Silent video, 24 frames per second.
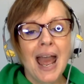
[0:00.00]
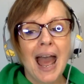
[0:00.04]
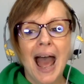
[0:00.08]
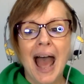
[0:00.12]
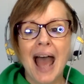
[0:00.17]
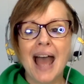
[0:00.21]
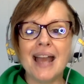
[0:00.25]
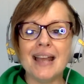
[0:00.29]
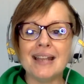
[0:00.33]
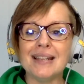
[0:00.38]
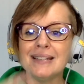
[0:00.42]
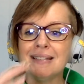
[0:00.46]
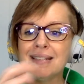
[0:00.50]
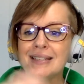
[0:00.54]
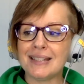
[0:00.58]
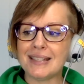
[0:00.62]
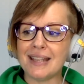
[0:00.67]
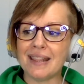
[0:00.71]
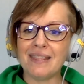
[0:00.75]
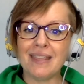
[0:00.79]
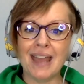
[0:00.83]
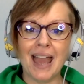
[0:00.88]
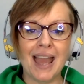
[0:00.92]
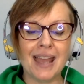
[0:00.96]
and
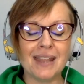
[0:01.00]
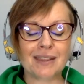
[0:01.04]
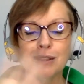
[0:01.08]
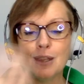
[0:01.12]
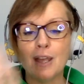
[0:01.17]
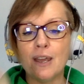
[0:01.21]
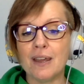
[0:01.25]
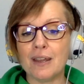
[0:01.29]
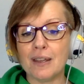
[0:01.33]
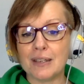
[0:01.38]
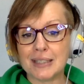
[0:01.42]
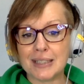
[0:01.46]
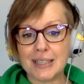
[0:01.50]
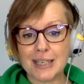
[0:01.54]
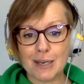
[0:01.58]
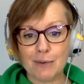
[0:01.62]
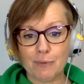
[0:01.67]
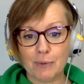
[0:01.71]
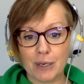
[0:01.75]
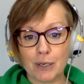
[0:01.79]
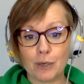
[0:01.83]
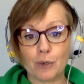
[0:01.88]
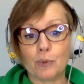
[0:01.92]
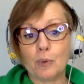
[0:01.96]
then the tea
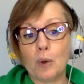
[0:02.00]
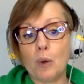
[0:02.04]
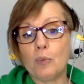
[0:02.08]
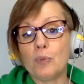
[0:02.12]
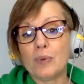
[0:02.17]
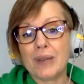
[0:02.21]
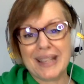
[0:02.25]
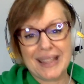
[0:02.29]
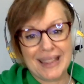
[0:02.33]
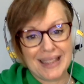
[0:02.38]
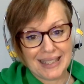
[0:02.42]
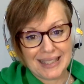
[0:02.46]
reader will read